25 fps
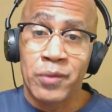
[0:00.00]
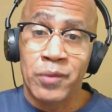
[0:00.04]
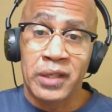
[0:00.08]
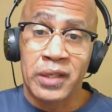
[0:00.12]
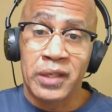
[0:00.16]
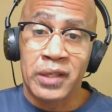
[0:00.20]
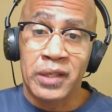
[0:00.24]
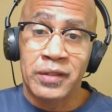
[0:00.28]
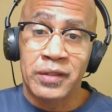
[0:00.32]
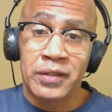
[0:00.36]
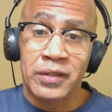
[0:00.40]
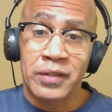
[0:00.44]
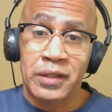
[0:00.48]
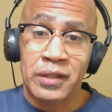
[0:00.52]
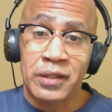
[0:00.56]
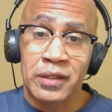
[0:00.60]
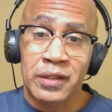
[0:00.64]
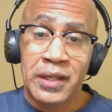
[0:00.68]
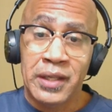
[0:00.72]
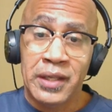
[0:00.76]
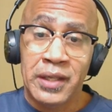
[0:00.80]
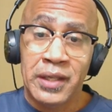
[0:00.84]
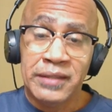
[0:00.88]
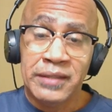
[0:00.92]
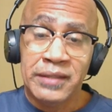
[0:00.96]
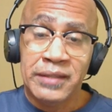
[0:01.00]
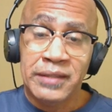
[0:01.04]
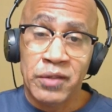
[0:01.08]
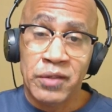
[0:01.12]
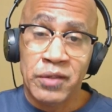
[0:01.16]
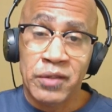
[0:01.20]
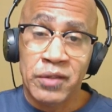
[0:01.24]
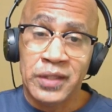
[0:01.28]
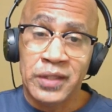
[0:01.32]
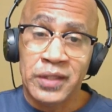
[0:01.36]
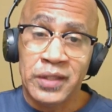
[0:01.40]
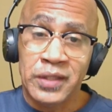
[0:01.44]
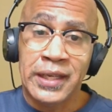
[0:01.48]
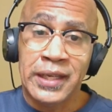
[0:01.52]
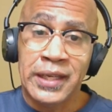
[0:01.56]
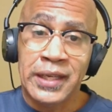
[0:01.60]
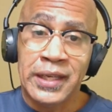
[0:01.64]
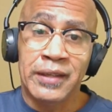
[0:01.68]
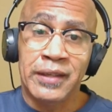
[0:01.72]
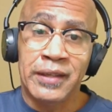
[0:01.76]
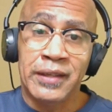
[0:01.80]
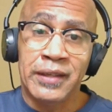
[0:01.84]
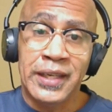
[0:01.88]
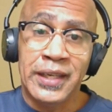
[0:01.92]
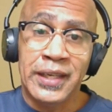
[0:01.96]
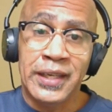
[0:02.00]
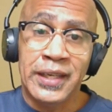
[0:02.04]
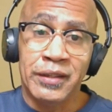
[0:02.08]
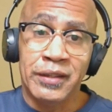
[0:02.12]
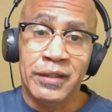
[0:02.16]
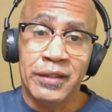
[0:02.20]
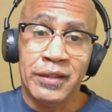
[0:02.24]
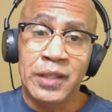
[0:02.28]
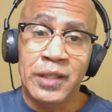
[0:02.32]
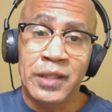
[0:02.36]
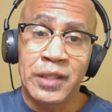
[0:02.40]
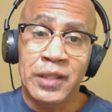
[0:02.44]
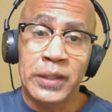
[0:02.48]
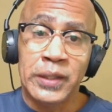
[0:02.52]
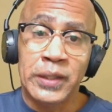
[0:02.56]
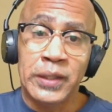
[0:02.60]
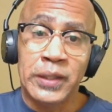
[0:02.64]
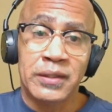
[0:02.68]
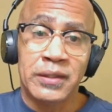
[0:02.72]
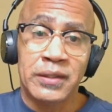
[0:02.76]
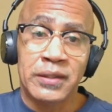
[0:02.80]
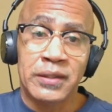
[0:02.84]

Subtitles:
consider seriously taking the sequence.